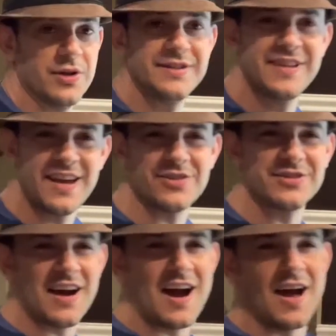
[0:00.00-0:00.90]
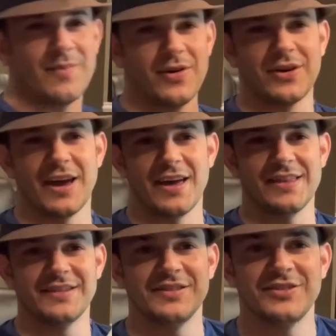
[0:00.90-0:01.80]
take your time, okay?
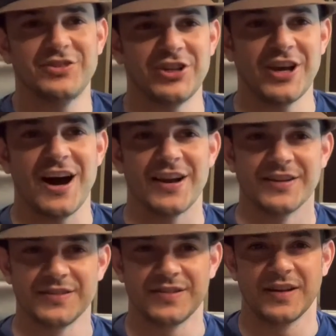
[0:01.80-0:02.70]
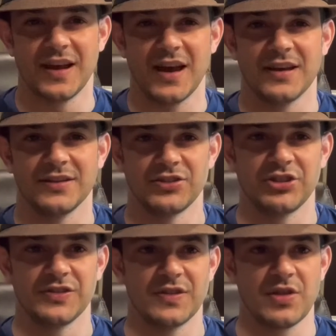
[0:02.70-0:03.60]
This is Gianna's today.
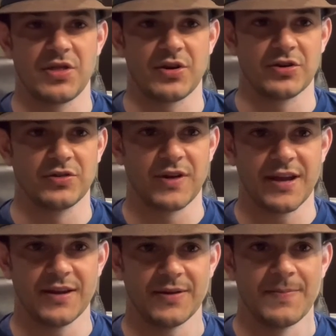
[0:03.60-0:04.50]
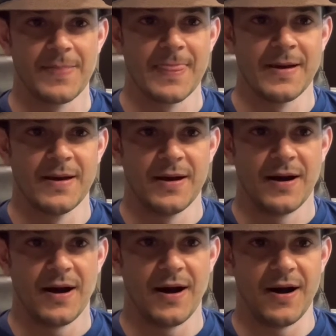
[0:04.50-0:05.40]
She's in 3rd grade.
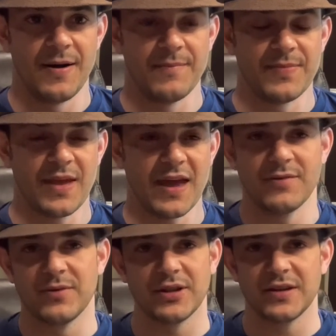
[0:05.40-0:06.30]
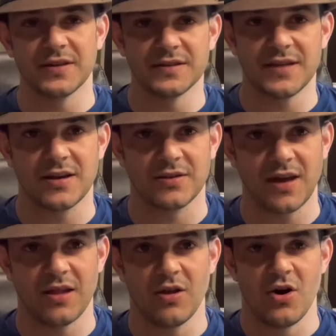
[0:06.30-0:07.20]
And it really didn't take her
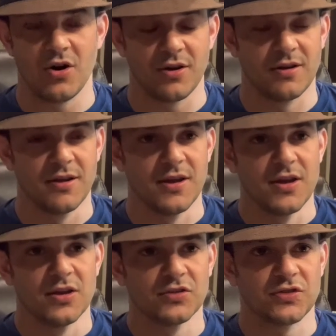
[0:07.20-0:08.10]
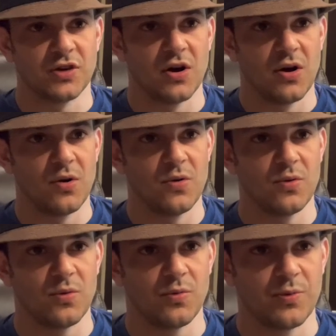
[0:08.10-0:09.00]
that long.
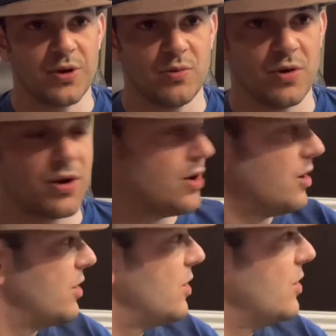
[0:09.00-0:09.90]
So we wanna